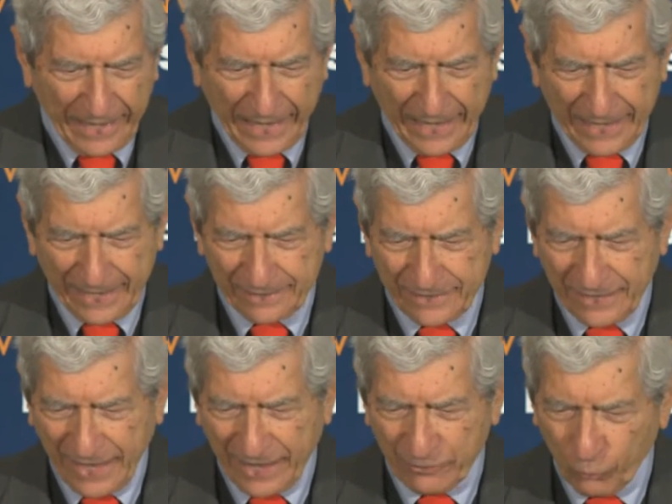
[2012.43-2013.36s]
And
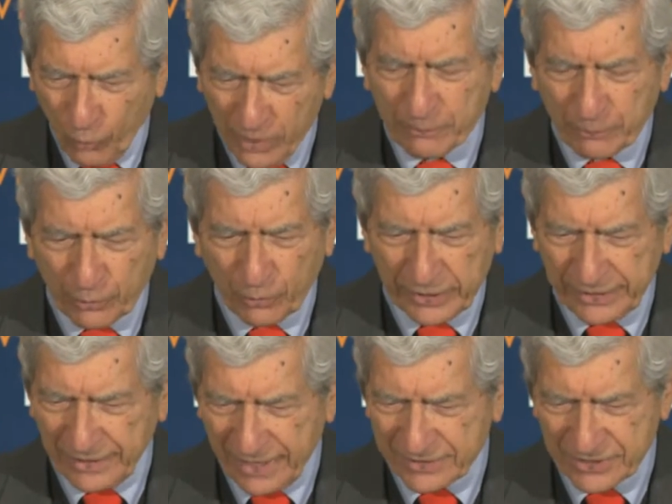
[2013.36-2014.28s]
at one
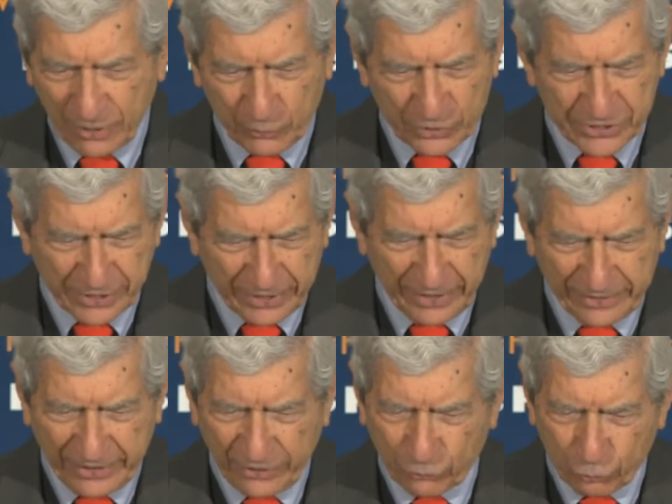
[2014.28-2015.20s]
point, as I was sitting
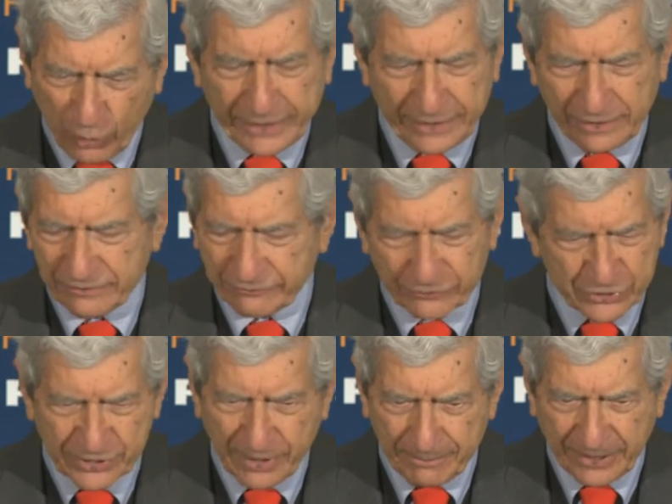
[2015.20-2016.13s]
there writing for
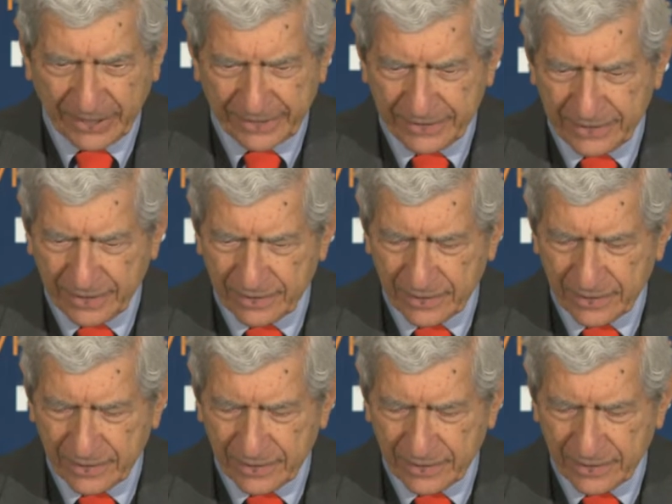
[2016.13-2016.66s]
somebody,